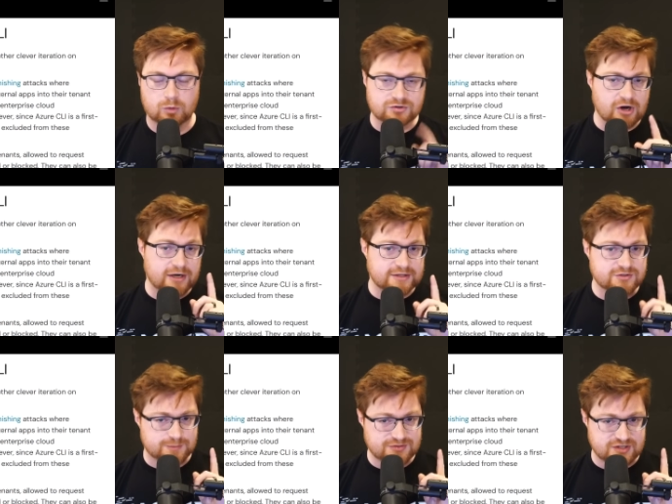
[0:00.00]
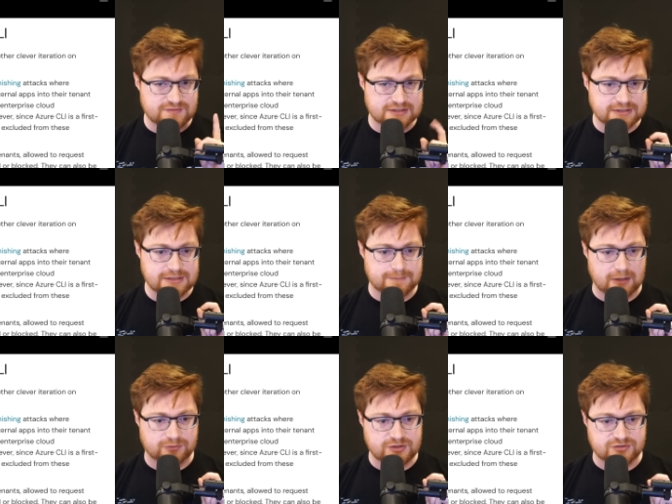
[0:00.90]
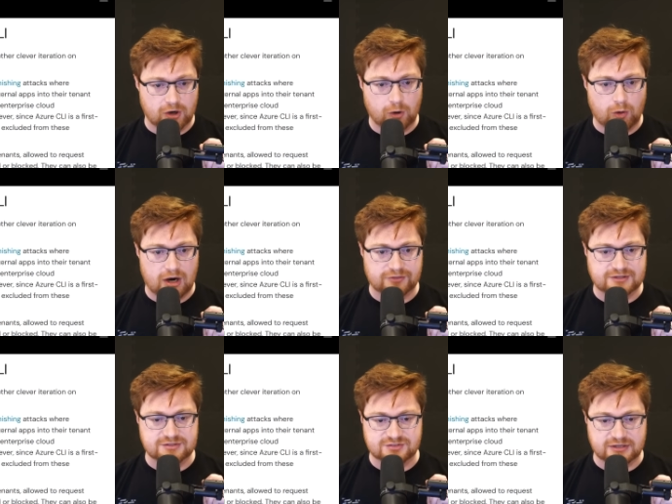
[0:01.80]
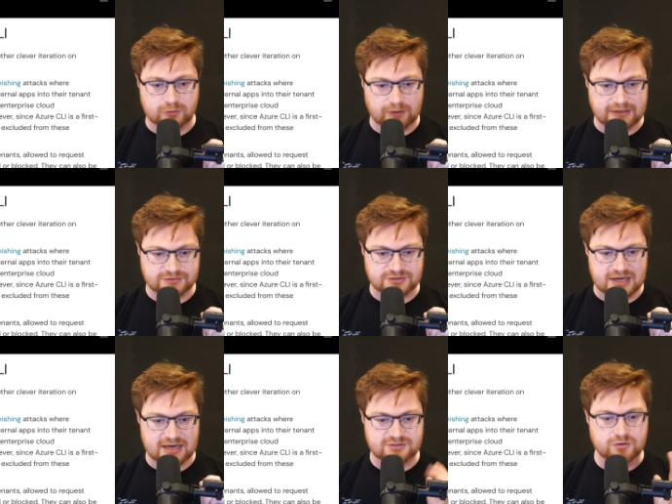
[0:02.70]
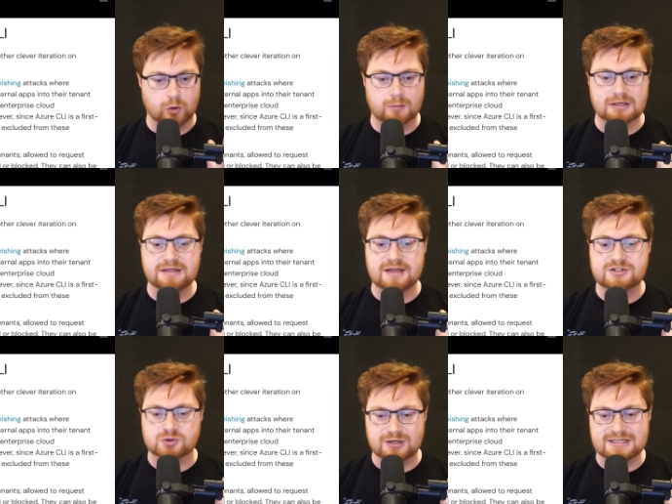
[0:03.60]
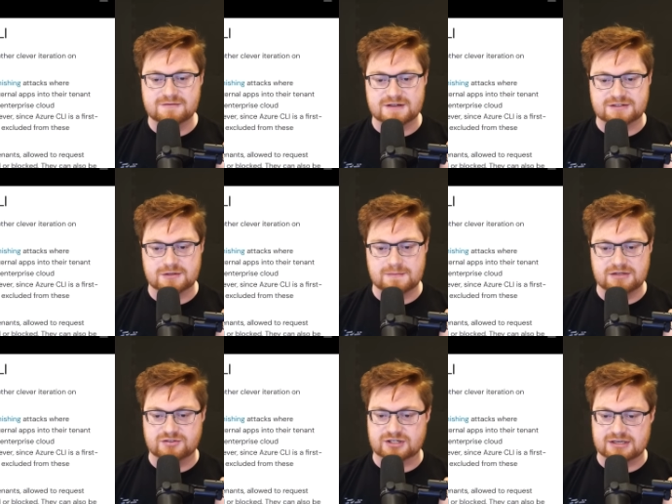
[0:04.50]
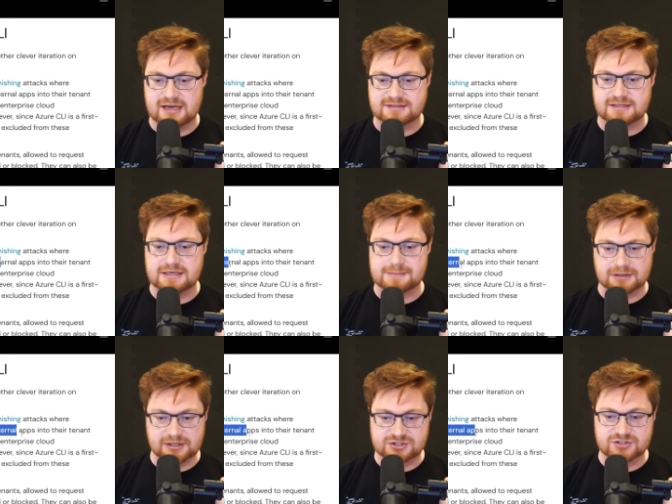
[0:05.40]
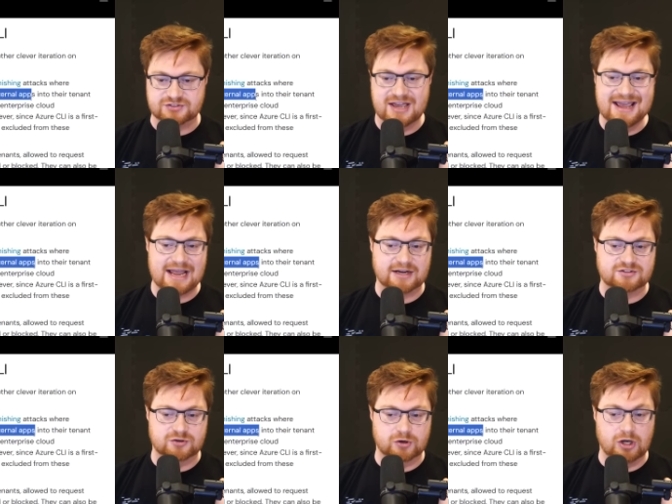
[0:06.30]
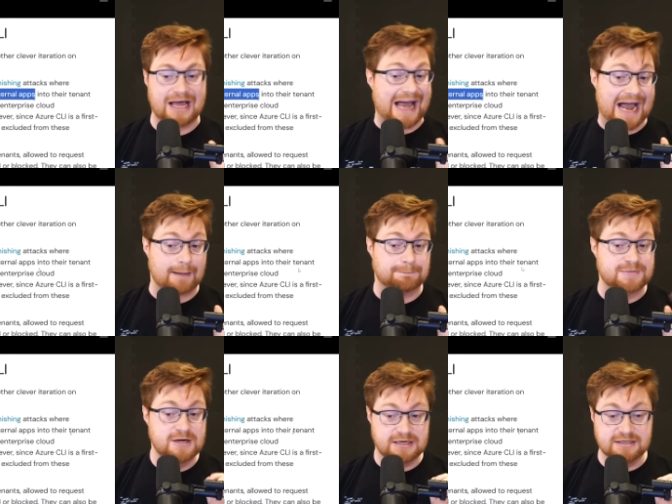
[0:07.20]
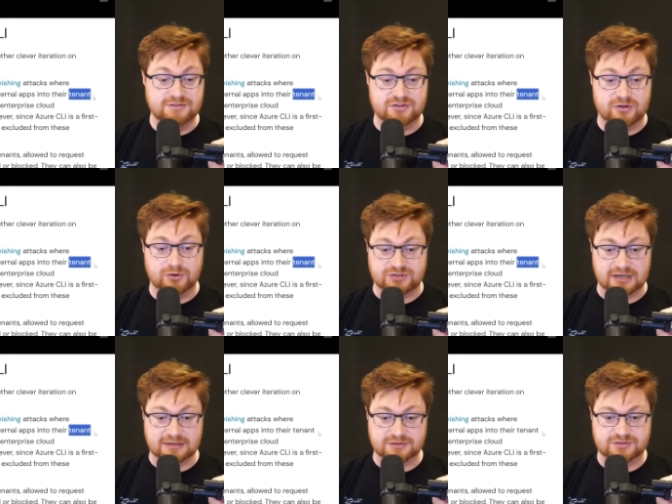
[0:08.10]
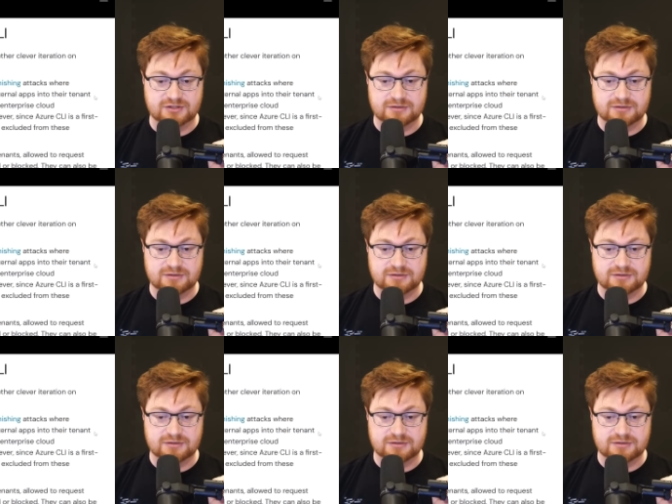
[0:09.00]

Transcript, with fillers: We're talking specifically about these OAuth consent grant attacks. Normally, they trick a victim into connecting a malicious external app into their tenant.